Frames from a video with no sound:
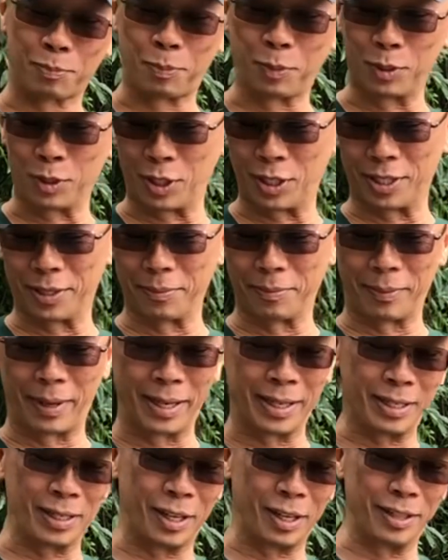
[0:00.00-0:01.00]
I was pushing
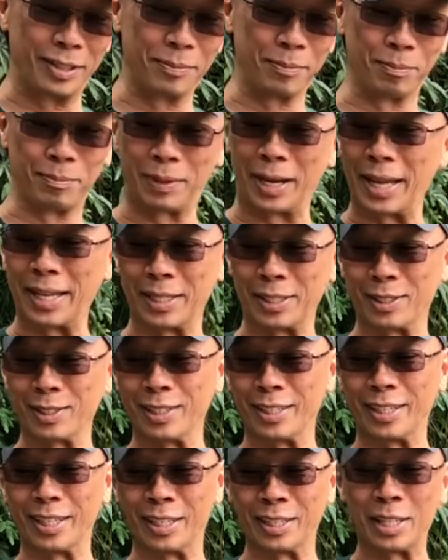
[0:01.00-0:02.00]
my cart
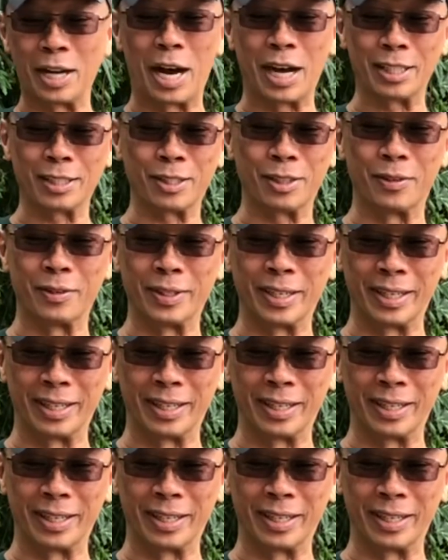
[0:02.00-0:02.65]
blindlessly in Costco,